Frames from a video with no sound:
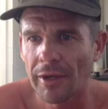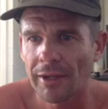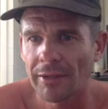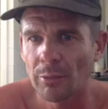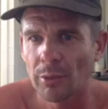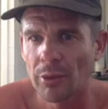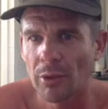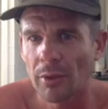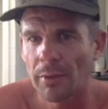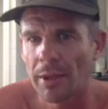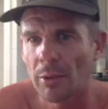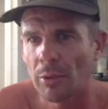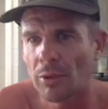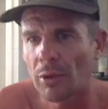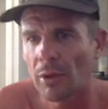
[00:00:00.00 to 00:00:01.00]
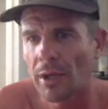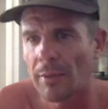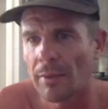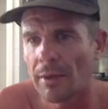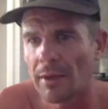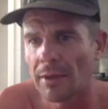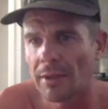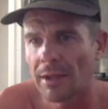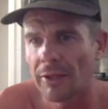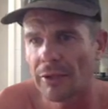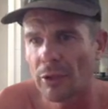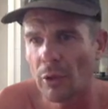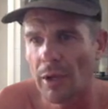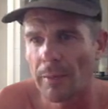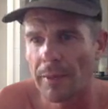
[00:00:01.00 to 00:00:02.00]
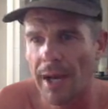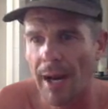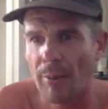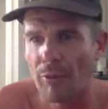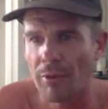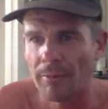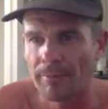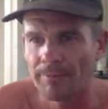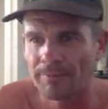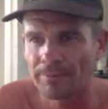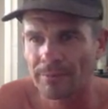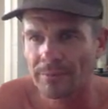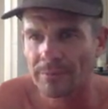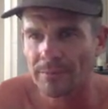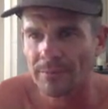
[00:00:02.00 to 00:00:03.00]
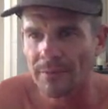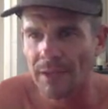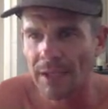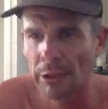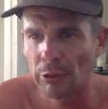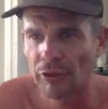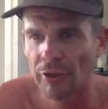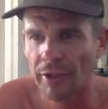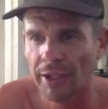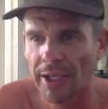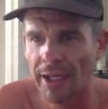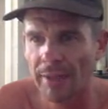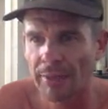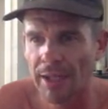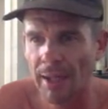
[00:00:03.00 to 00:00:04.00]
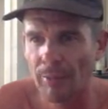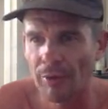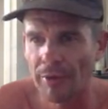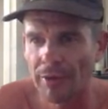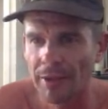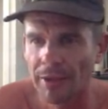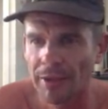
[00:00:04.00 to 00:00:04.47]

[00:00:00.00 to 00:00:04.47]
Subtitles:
there. Let's call him Cameron. He looks like a Cameron.